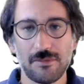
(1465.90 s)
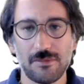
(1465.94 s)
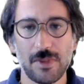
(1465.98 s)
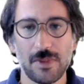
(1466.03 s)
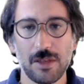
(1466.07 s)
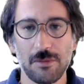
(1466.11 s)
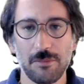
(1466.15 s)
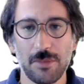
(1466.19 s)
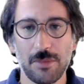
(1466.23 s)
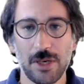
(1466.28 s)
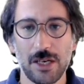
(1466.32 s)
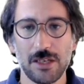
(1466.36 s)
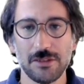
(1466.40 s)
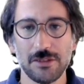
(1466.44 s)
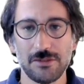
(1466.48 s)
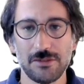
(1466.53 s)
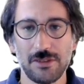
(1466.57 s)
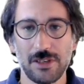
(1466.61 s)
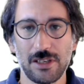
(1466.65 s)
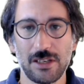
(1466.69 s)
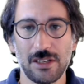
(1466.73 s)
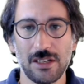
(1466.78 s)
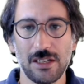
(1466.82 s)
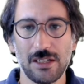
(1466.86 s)
boundary
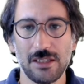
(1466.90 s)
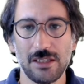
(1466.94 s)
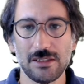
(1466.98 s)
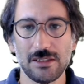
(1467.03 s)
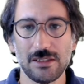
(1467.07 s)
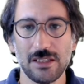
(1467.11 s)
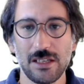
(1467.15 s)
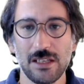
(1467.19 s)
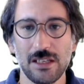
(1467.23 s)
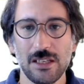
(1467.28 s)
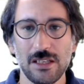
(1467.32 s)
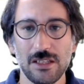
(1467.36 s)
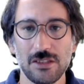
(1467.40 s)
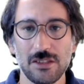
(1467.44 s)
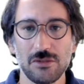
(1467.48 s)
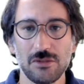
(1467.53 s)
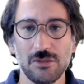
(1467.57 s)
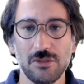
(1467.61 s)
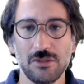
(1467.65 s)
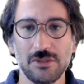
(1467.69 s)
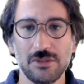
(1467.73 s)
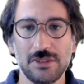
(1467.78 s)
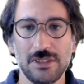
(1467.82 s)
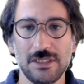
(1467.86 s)
current.
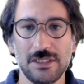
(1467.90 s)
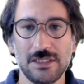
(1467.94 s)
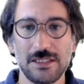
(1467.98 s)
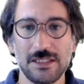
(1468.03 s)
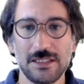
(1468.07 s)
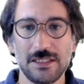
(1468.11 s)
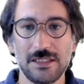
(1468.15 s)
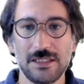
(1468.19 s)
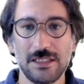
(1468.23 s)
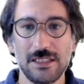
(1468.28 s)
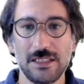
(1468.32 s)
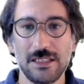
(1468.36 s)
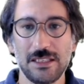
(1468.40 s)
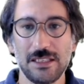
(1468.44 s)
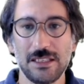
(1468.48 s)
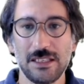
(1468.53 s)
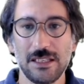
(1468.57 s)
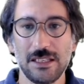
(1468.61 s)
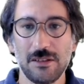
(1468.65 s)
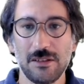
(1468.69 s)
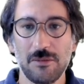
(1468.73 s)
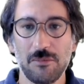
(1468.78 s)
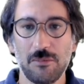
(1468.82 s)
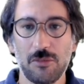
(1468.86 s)
So this is the
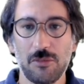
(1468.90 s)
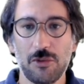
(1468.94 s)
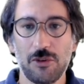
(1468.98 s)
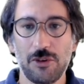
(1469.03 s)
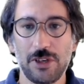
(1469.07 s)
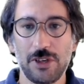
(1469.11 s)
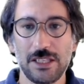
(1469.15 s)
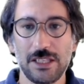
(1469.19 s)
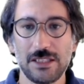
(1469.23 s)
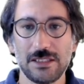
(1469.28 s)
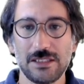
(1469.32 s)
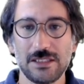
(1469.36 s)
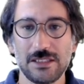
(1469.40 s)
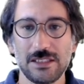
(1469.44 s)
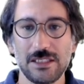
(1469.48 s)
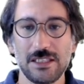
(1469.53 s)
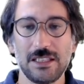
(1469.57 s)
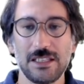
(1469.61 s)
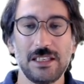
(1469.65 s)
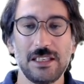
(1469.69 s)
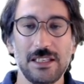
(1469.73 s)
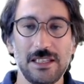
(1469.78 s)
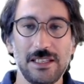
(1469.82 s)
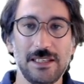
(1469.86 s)
point
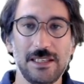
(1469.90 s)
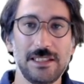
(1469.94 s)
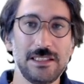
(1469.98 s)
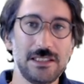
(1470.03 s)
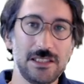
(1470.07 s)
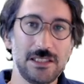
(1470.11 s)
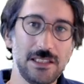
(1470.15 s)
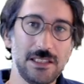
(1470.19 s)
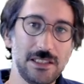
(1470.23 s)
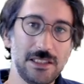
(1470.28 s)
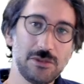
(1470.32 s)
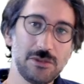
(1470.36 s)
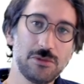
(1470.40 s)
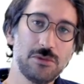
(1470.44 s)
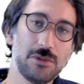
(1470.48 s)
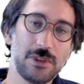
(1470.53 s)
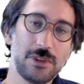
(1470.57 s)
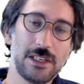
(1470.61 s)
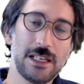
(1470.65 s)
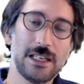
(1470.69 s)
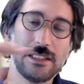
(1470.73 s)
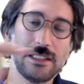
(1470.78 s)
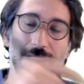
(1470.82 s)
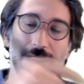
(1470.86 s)
easiest to
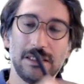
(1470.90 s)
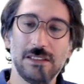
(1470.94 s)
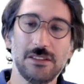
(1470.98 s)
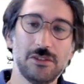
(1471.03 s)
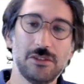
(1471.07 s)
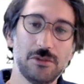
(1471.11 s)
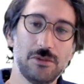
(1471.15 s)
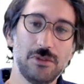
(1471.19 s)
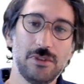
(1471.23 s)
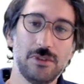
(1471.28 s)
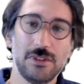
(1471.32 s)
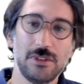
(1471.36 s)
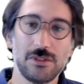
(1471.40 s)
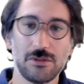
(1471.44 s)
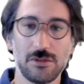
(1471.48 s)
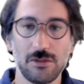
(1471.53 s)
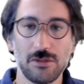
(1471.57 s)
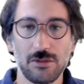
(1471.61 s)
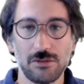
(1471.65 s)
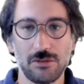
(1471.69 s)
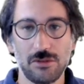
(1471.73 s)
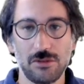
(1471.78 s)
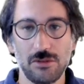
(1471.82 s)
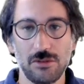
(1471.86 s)
get into the
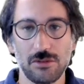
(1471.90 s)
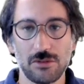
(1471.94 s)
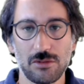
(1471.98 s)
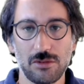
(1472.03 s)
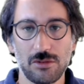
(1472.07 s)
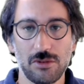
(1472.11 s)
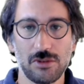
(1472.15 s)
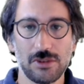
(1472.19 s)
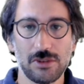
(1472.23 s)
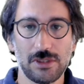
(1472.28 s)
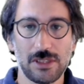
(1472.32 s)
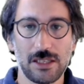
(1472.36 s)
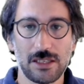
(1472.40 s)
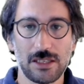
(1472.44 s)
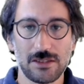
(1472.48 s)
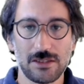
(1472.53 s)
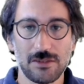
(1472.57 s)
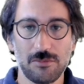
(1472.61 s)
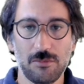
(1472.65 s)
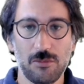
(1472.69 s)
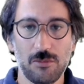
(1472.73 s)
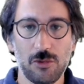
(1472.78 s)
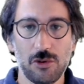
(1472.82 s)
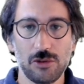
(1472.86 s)
discontinuous conduction
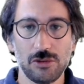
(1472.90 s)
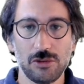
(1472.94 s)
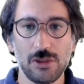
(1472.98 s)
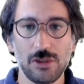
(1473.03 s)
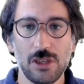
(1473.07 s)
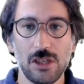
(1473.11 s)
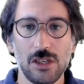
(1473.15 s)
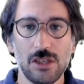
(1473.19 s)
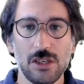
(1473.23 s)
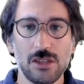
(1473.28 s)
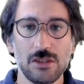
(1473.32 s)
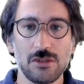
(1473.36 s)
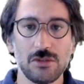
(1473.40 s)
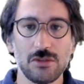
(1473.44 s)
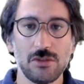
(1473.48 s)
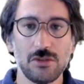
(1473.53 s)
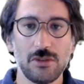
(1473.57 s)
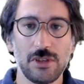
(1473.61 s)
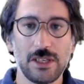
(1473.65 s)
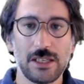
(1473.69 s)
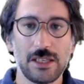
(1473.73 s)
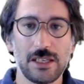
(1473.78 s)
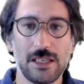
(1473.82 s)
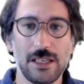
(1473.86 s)
mode. So
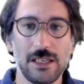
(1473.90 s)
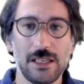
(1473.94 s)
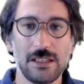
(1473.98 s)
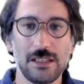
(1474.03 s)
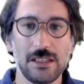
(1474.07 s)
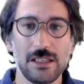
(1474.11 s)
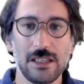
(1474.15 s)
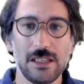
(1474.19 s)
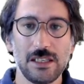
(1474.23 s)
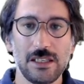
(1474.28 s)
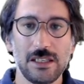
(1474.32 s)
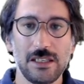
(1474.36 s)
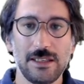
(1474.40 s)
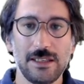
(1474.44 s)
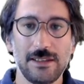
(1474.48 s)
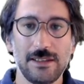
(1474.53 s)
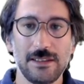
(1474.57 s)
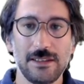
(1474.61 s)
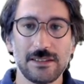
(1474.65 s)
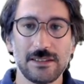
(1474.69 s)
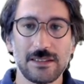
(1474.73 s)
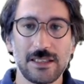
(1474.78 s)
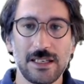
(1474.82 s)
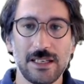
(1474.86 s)
again, it
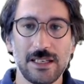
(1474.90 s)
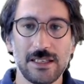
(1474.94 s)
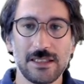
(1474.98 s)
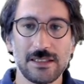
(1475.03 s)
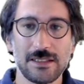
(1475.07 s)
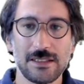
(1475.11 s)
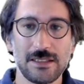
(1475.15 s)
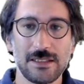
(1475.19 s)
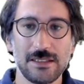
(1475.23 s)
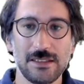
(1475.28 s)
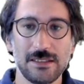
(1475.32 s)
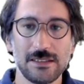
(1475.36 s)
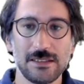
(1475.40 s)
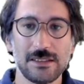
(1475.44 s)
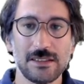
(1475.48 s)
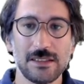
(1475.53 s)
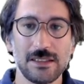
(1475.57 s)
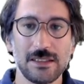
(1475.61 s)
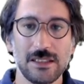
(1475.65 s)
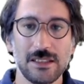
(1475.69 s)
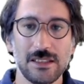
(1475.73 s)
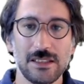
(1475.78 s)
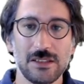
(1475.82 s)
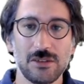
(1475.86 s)
is constant
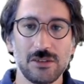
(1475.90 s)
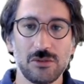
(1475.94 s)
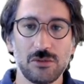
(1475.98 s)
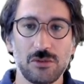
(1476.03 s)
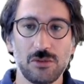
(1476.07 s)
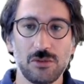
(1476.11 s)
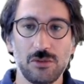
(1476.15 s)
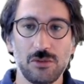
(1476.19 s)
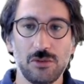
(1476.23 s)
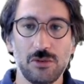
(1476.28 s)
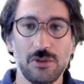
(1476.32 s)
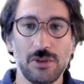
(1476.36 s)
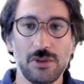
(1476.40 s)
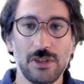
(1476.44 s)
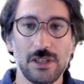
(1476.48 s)
through